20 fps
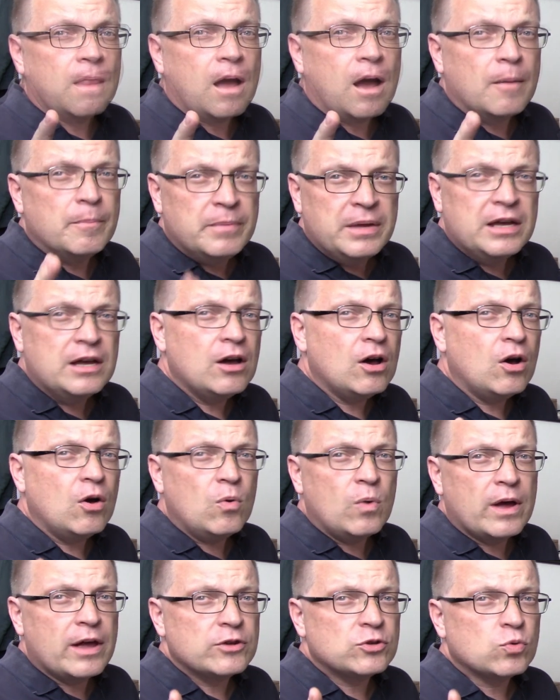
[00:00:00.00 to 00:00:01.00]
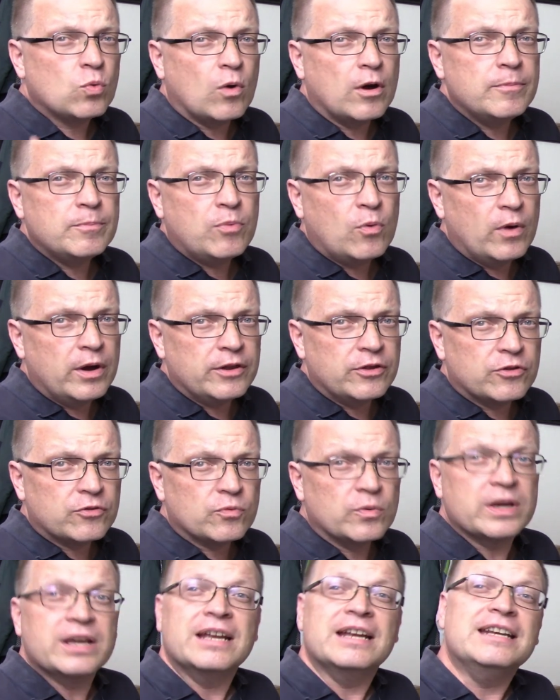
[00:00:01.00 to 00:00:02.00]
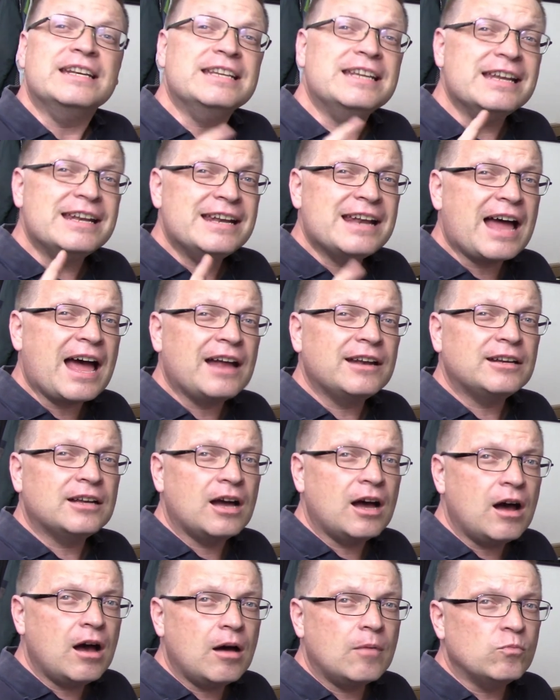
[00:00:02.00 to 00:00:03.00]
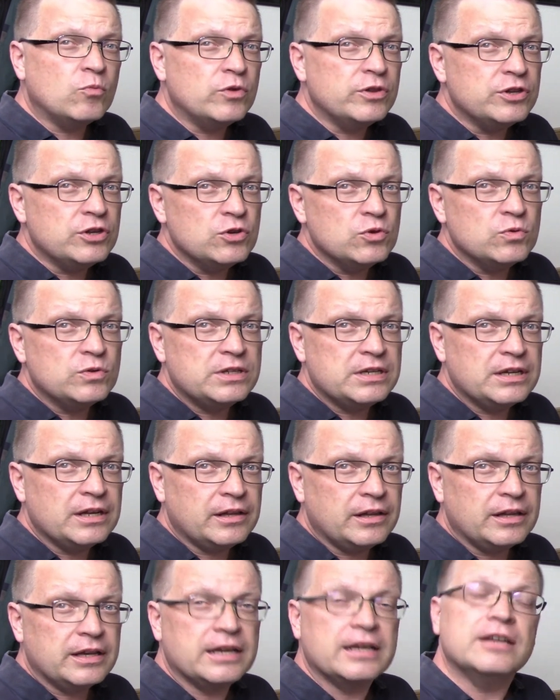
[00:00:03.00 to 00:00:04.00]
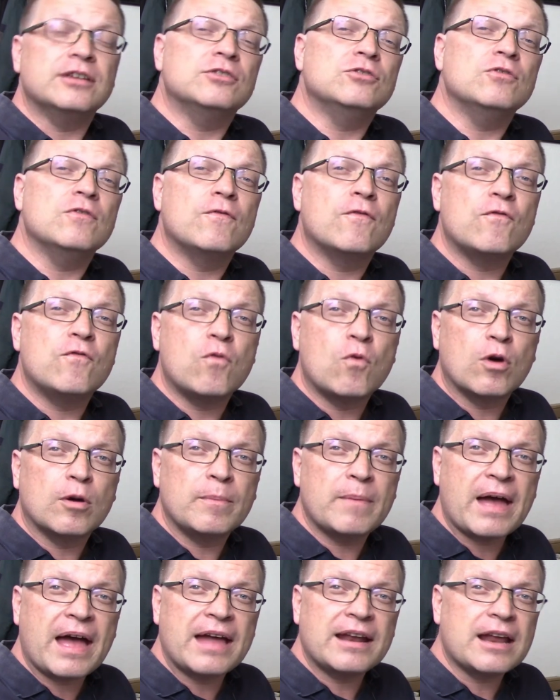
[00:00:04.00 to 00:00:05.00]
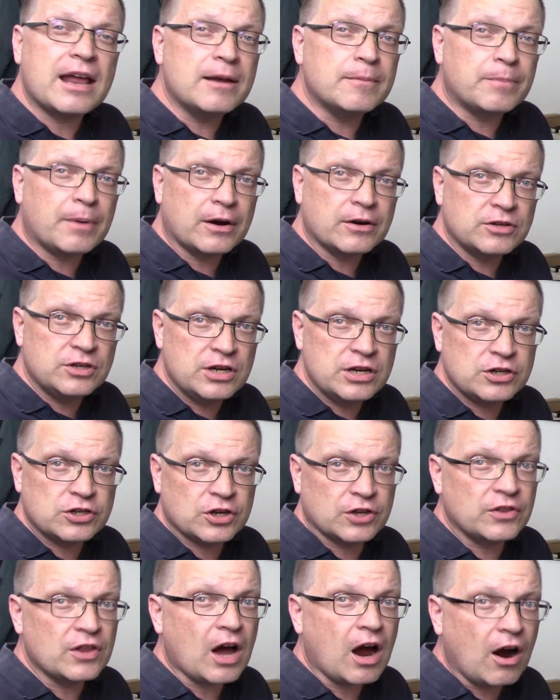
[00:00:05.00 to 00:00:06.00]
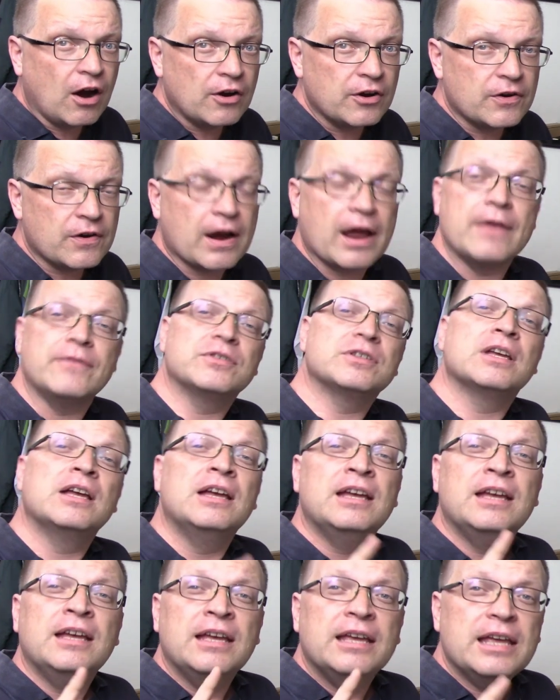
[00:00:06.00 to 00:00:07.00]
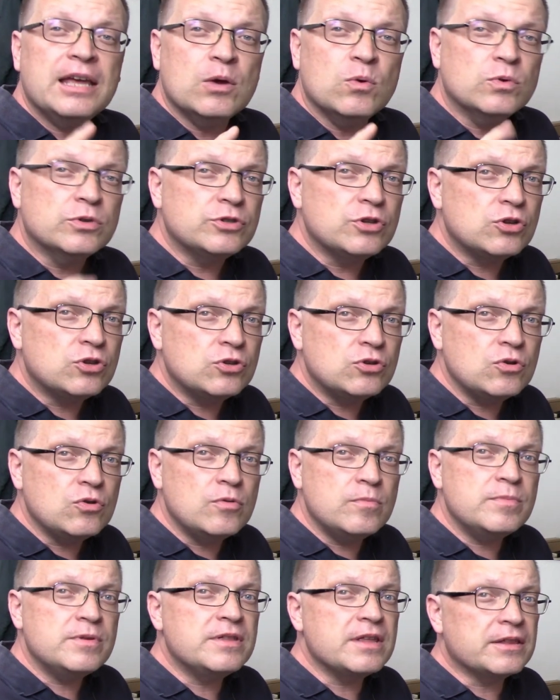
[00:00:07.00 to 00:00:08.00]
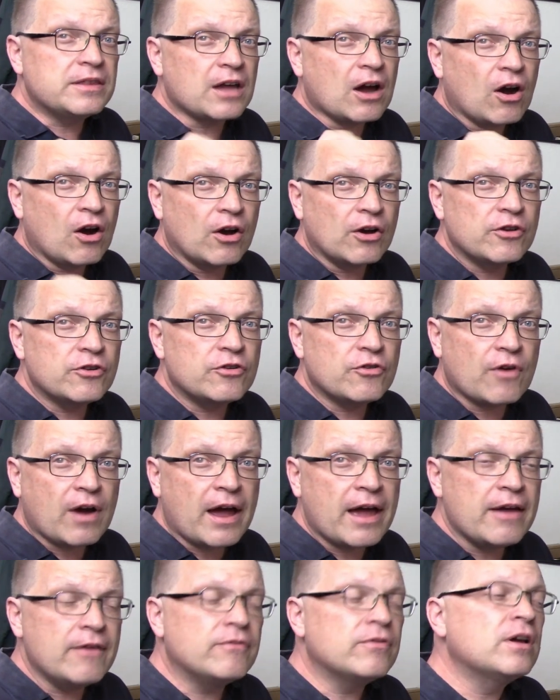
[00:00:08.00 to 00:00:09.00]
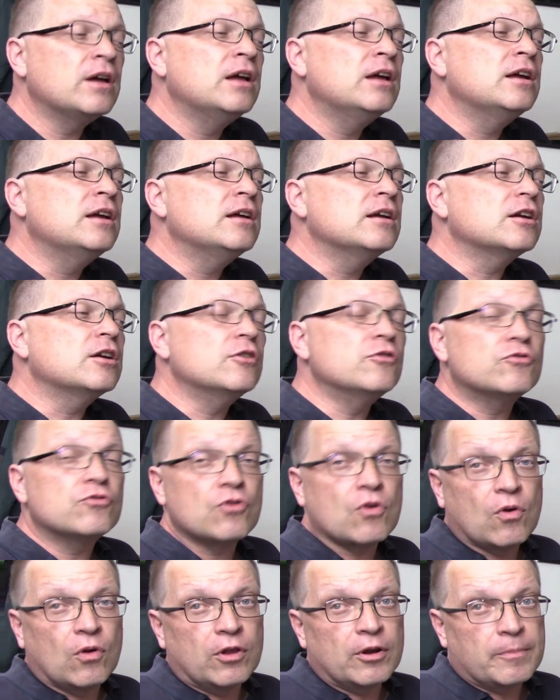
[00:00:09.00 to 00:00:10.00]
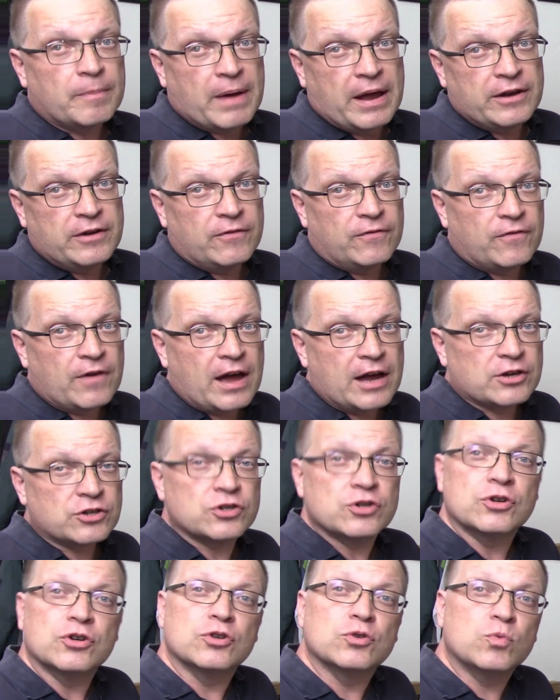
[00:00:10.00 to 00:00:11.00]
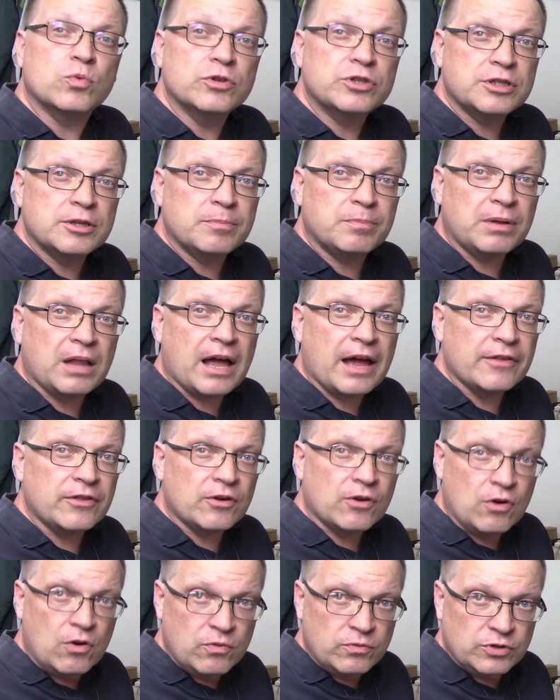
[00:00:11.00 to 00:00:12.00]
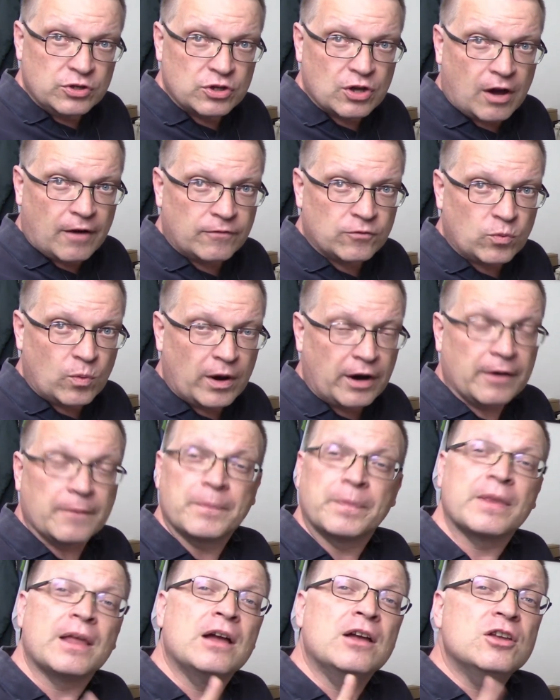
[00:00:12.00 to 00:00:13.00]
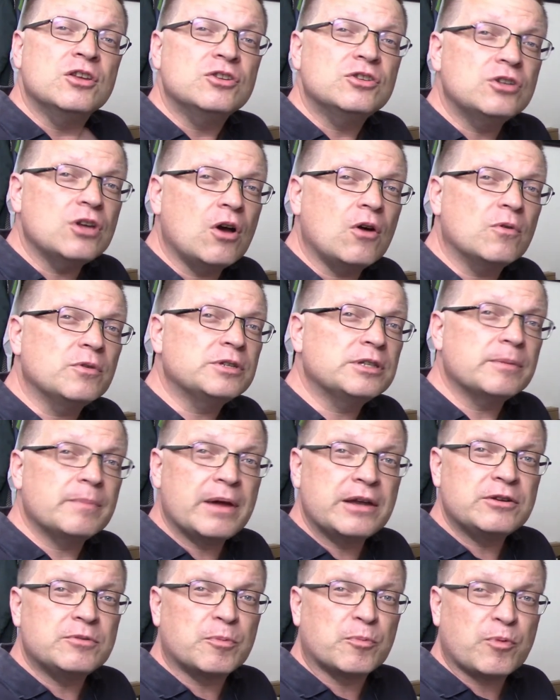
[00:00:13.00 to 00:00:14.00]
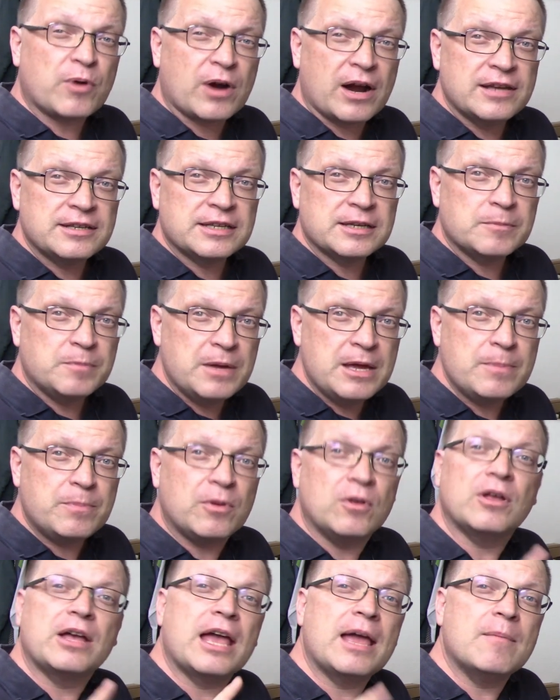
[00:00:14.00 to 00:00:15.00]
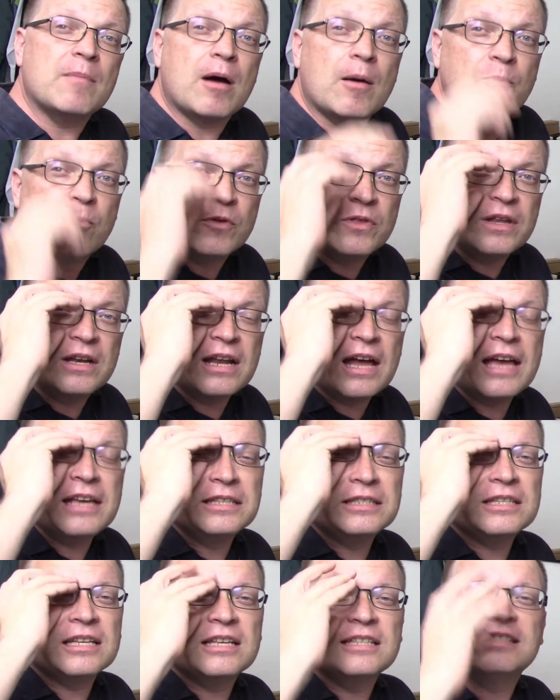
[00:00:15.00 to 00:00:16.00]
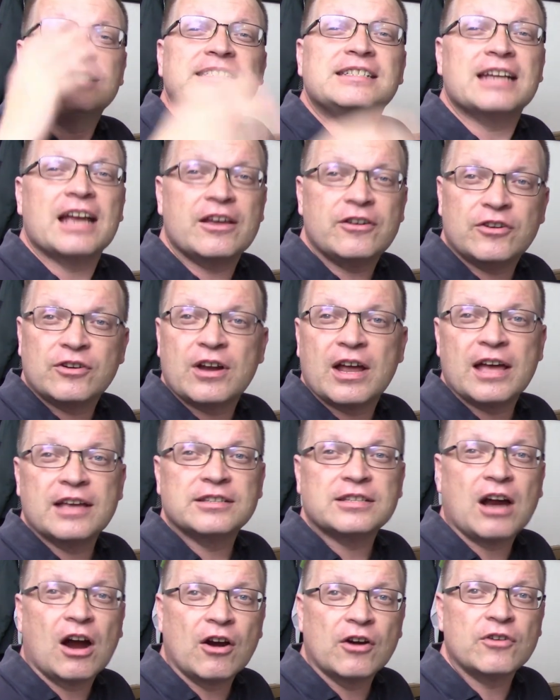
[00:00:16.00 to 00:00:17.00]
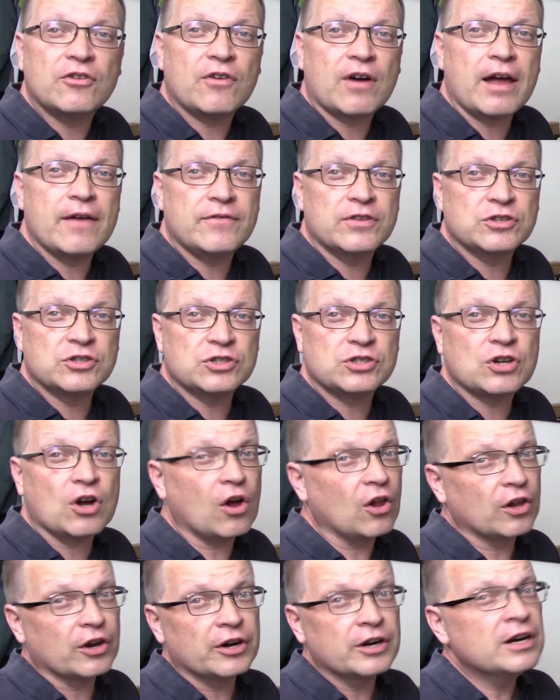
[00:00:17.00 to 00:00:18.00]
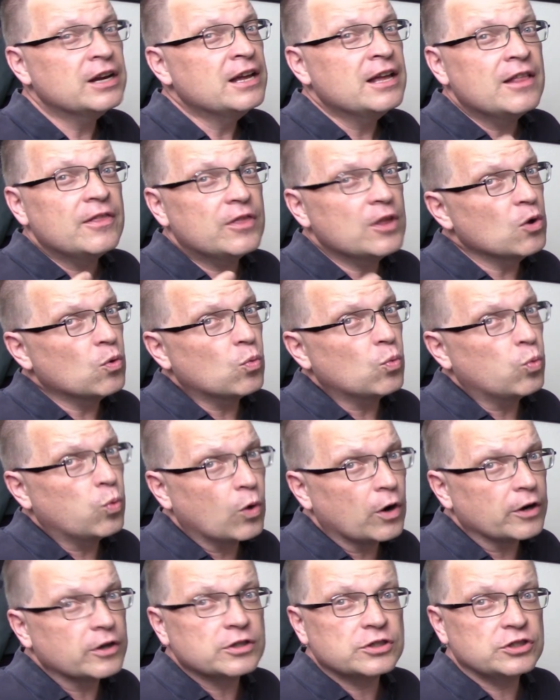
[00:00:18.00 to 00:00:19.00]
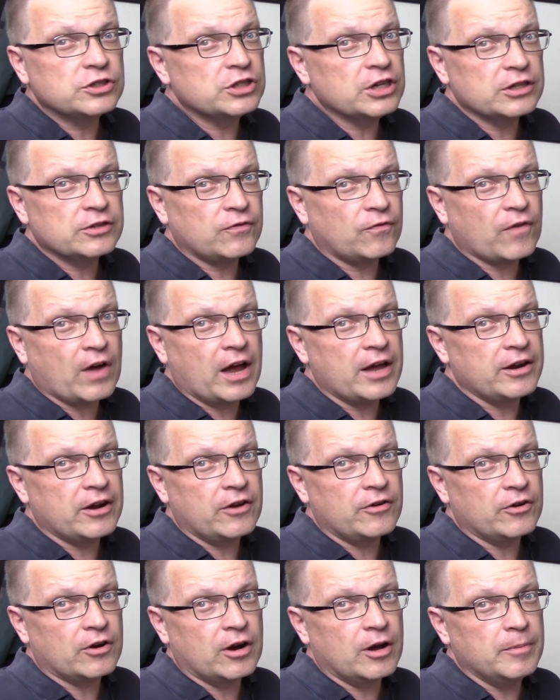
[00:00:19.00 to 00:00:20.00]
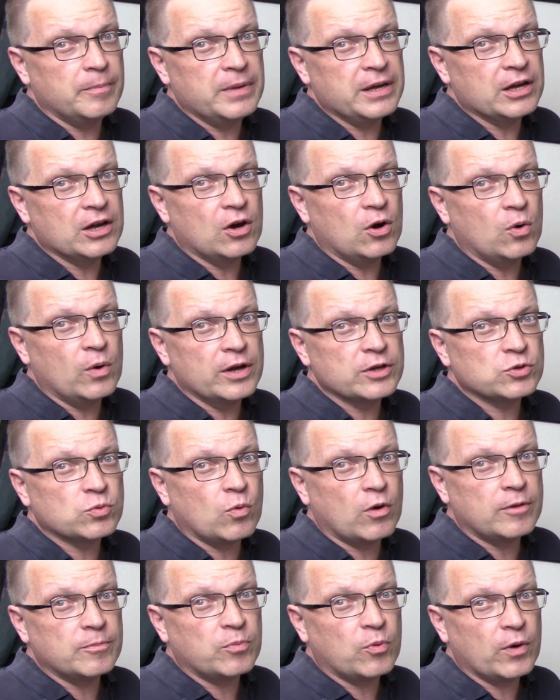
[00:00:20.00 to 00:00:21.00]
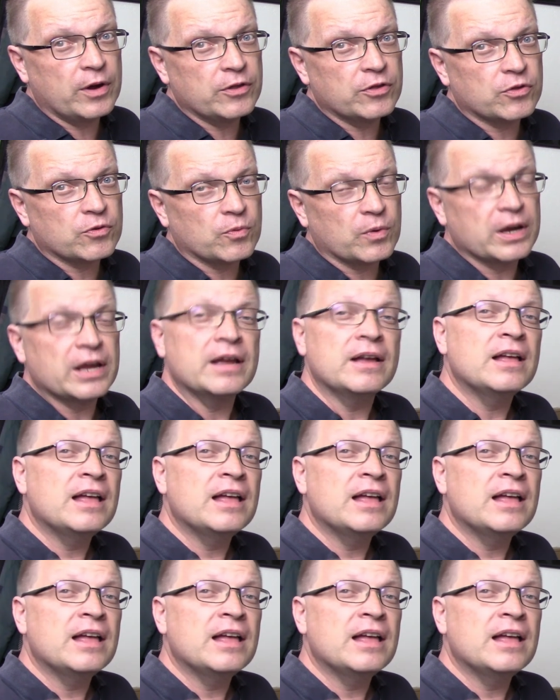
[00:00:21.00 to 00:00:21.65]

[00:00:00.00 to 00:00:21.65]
Amiga OS 1.3 did not come with a utility to format and partition the hard drives. It was assumed that the hard drive controller manufacturers would supply their own software. So some enterprising people came up with a nice standardized hard drive installer that works just fine under Amiga OS 1.3